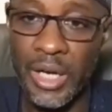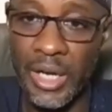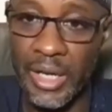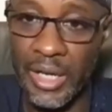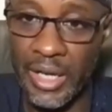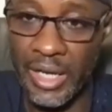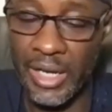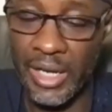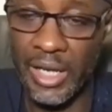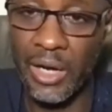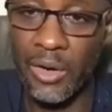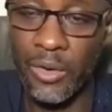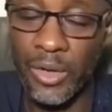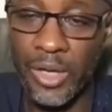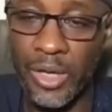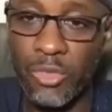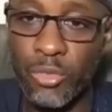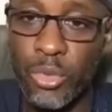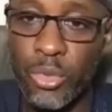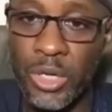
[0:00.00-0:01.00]
Earlier
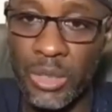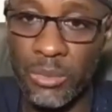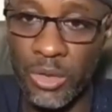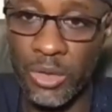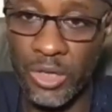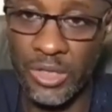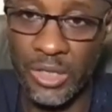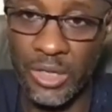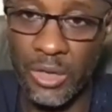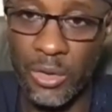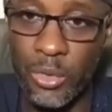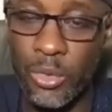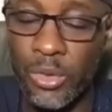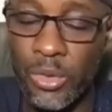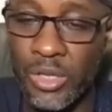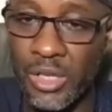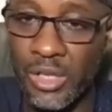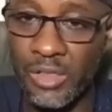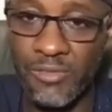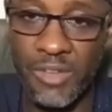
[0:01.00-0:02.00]
on, I spoke about our
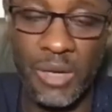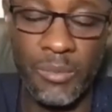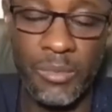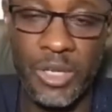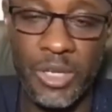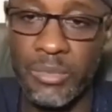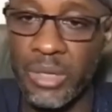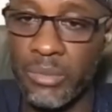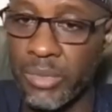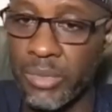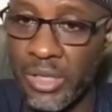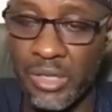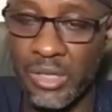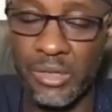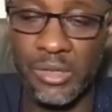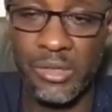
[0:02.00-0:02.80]
rules as family members,